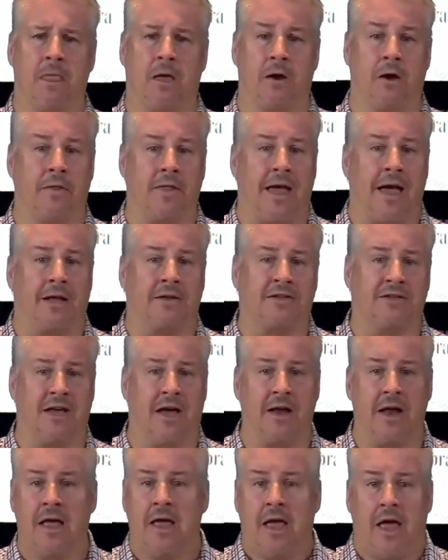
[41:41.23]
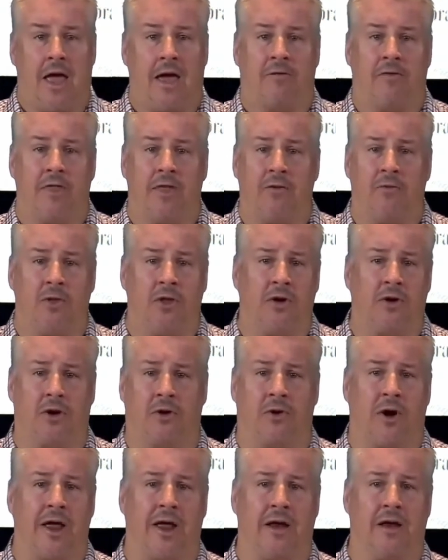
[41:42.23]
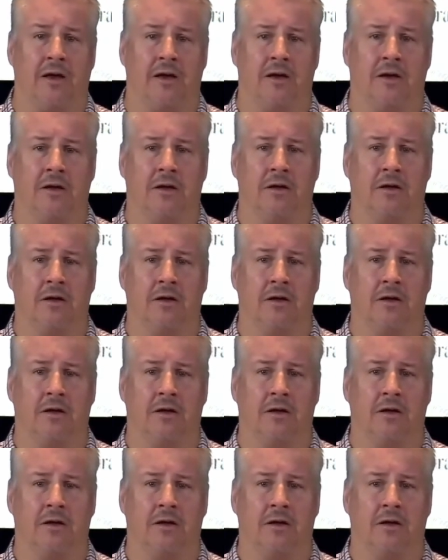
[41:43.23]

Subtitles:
And on the outside, everything would look great.